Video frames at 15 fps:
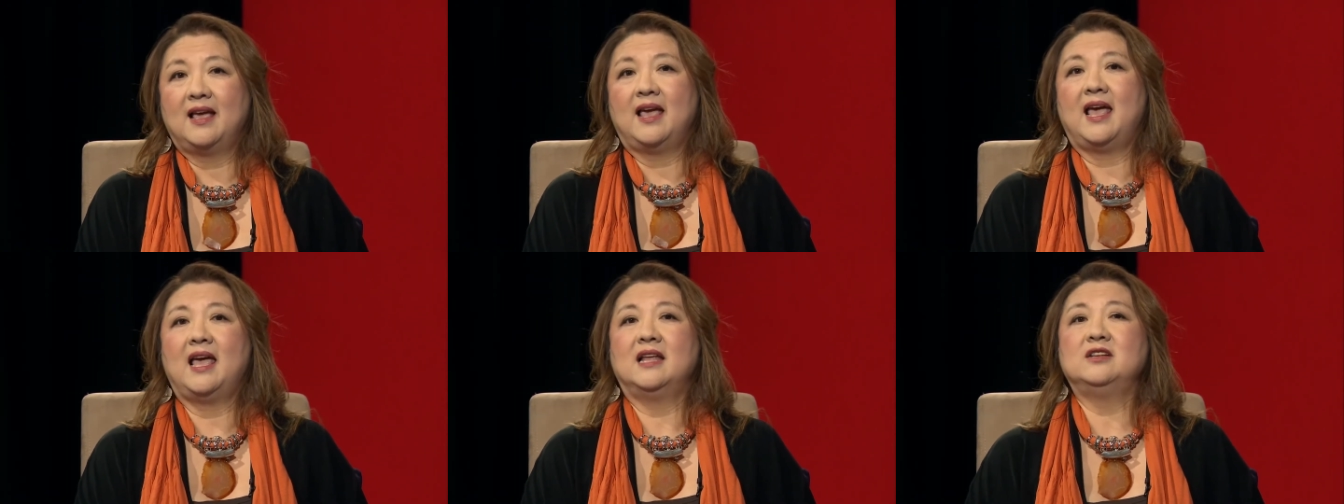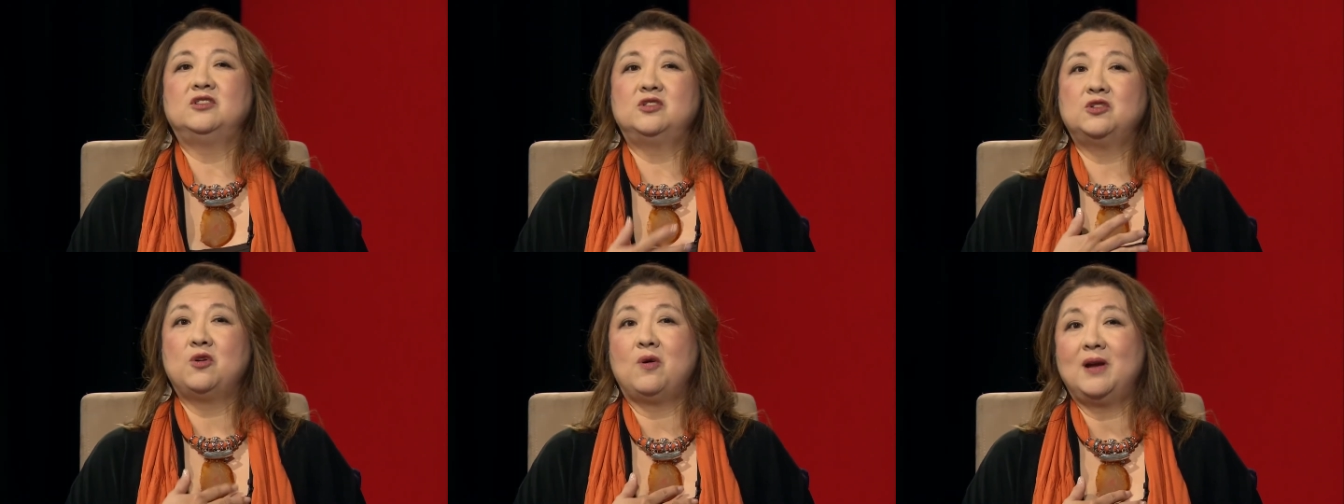and
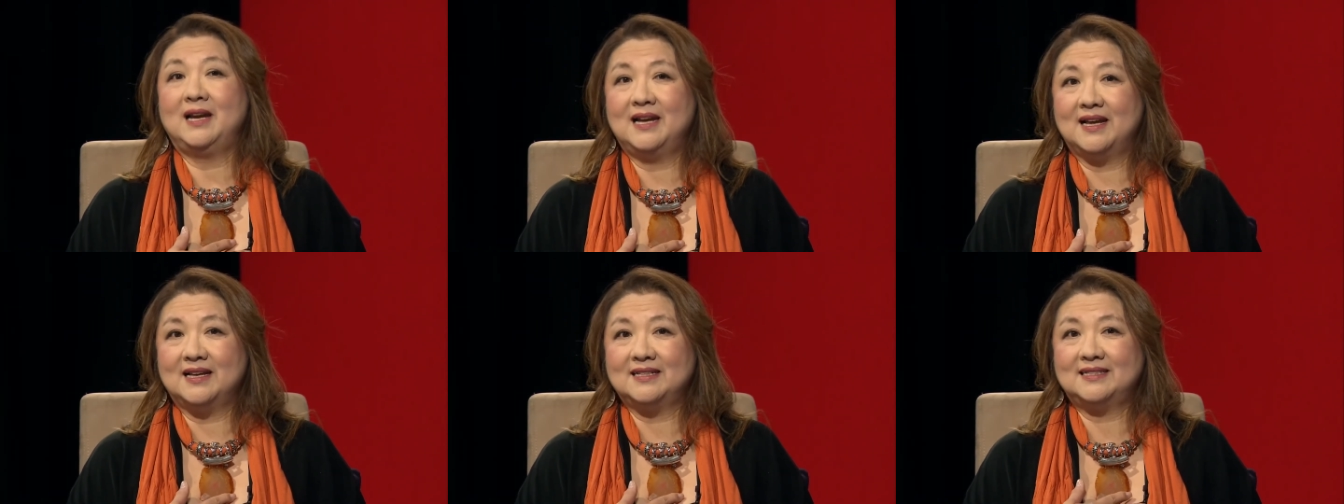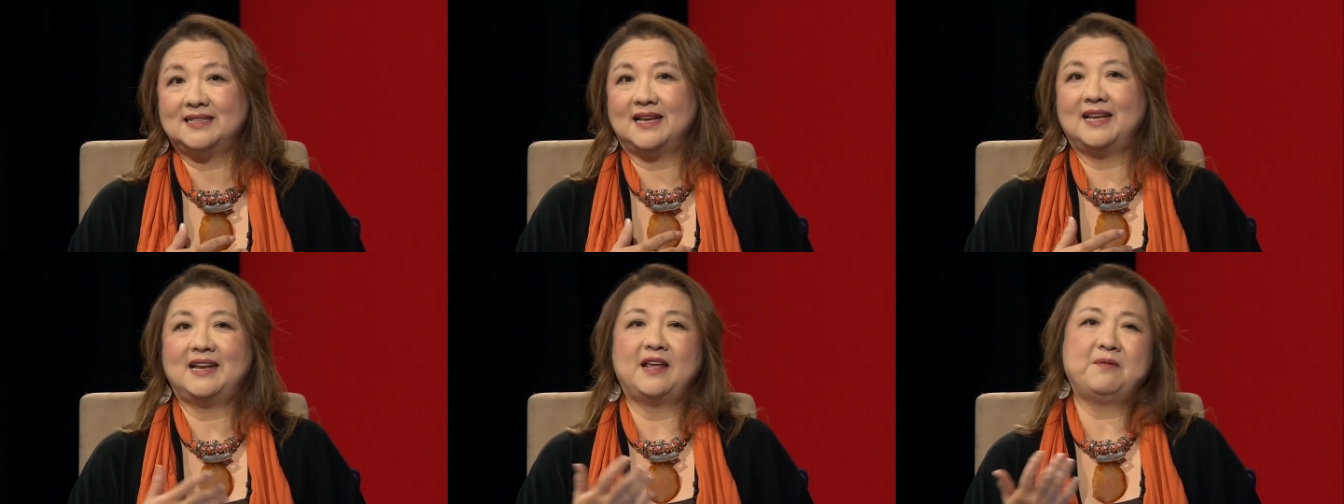join us
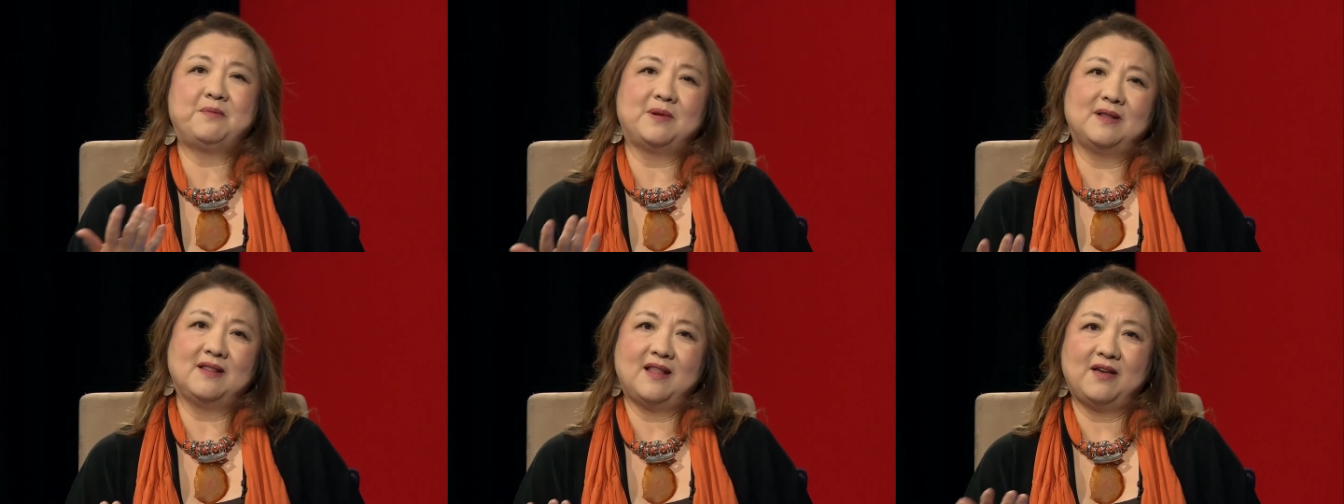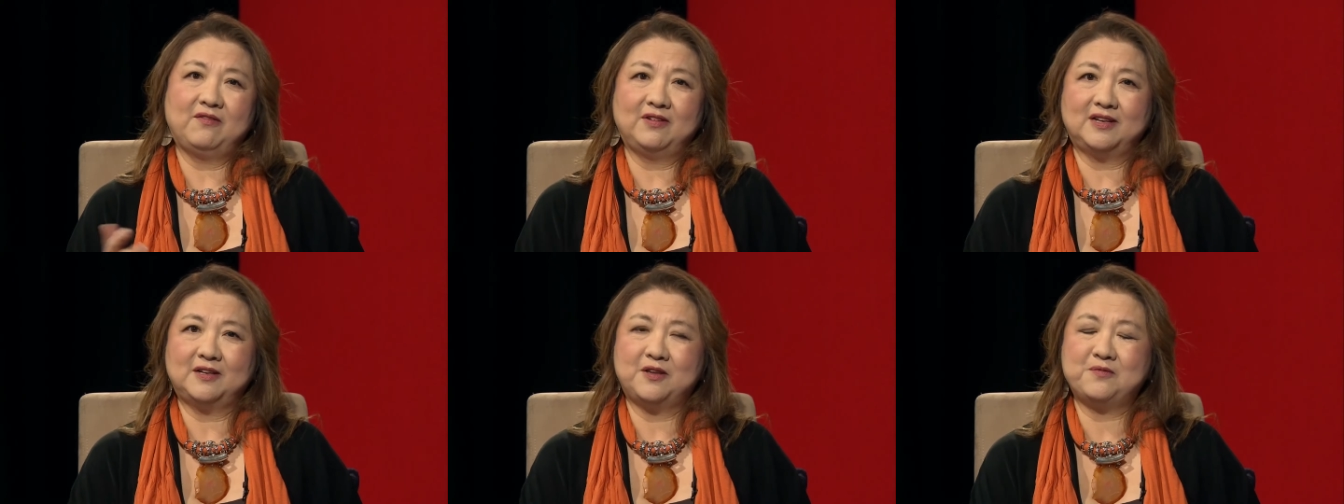in a
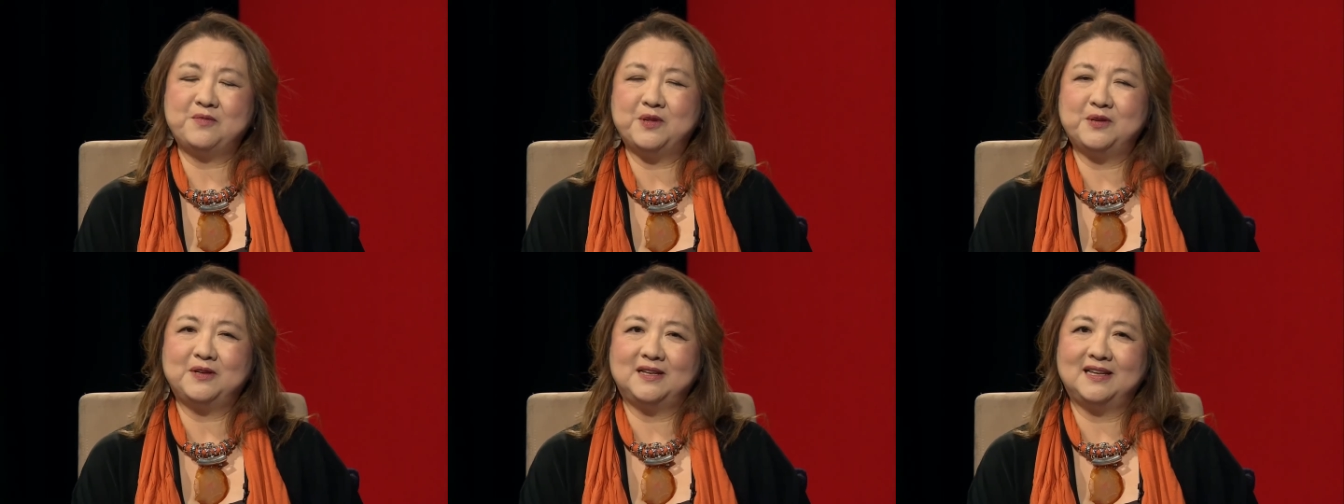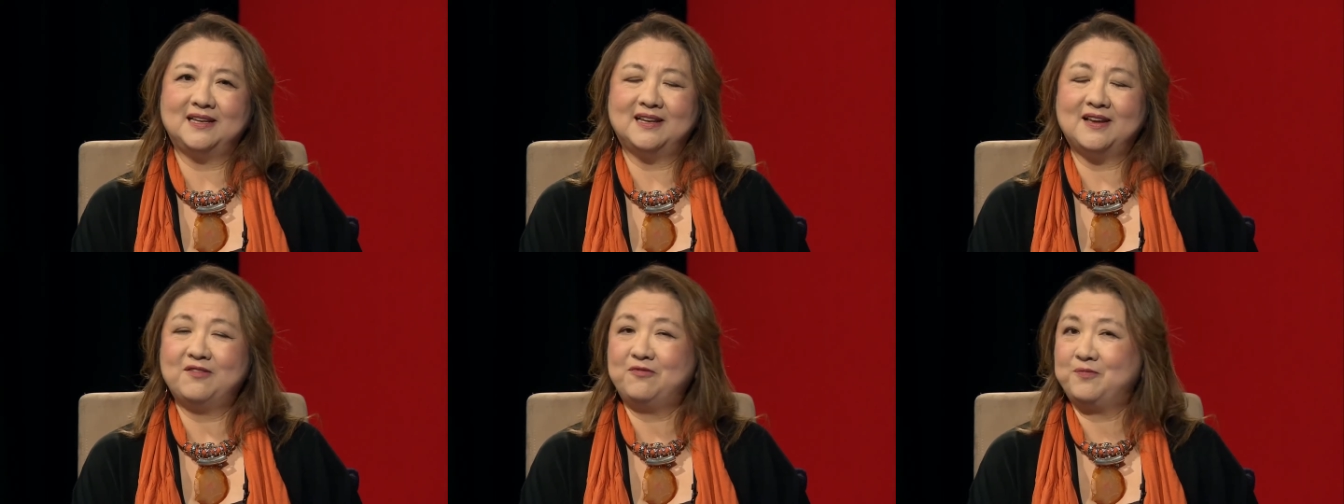beloved community
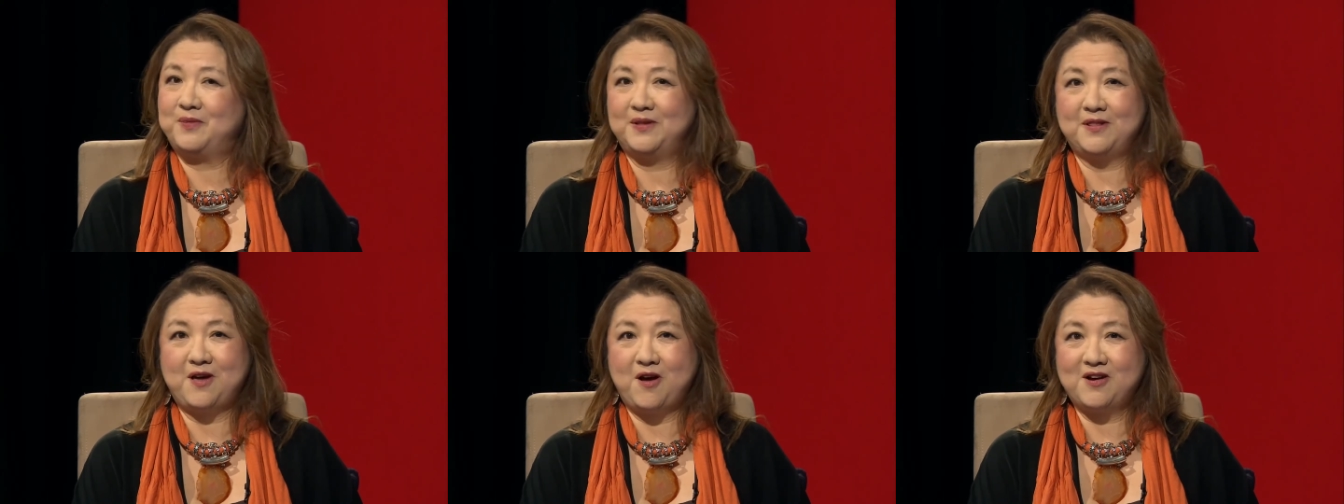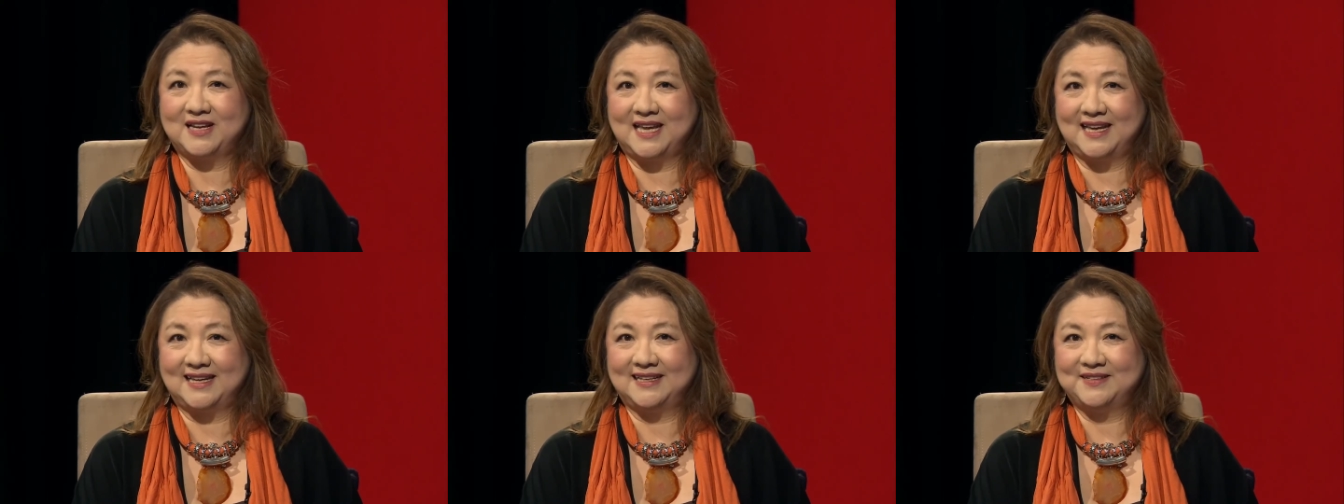of
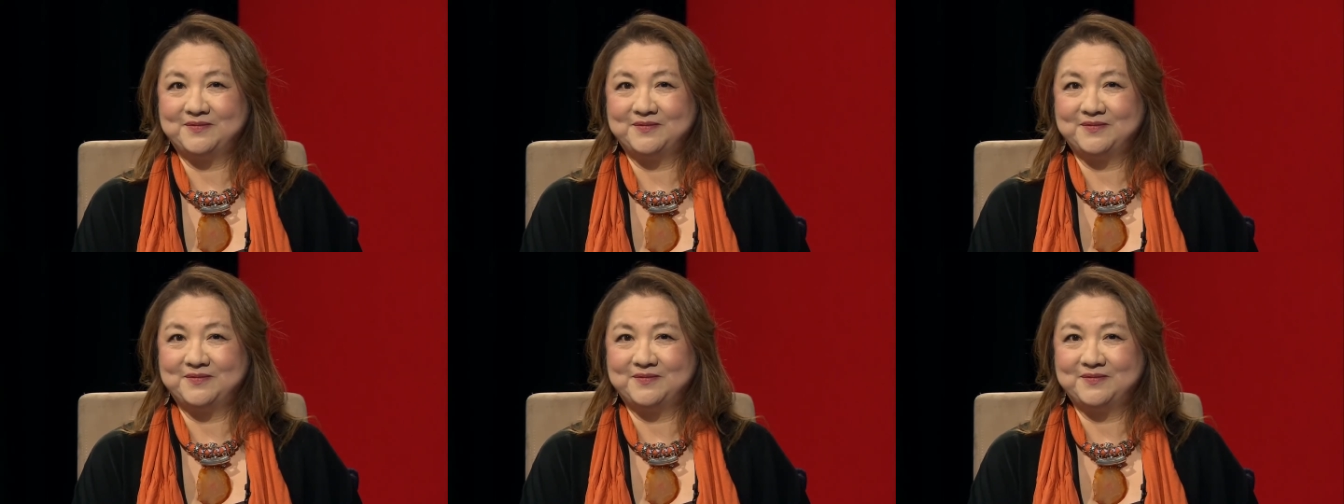belonging.